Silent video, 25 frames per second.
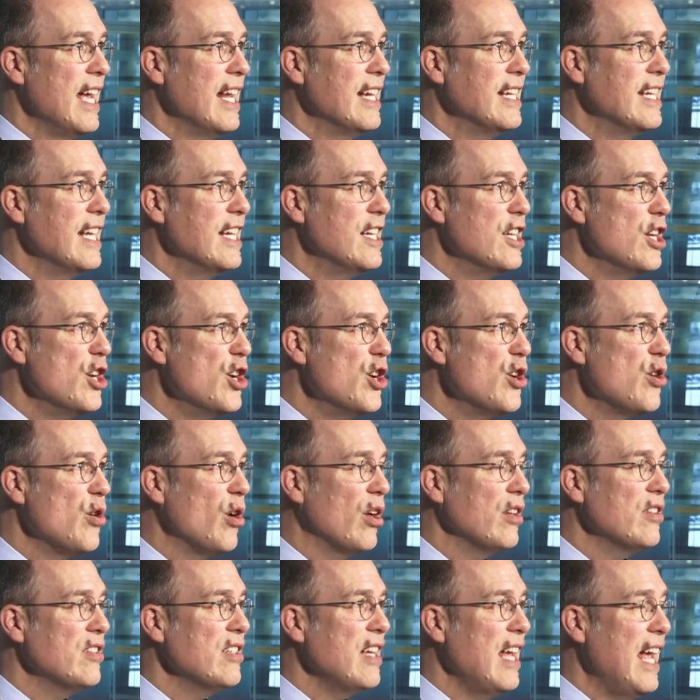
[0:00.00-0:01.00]
did
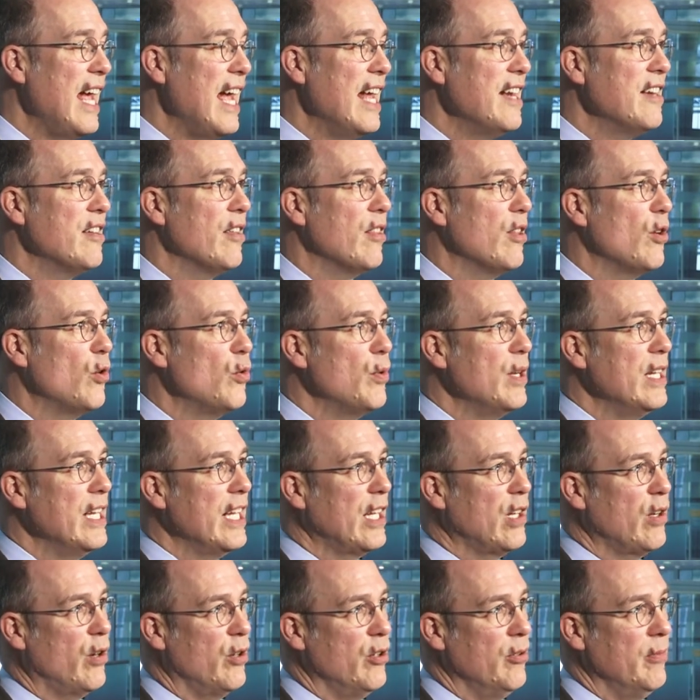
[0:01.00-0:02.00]
not enter the real
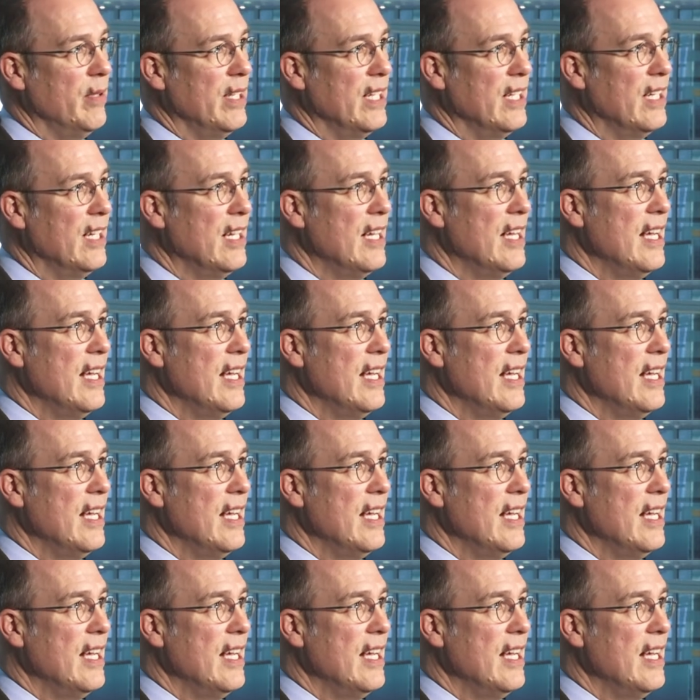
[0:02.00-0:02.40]
economy.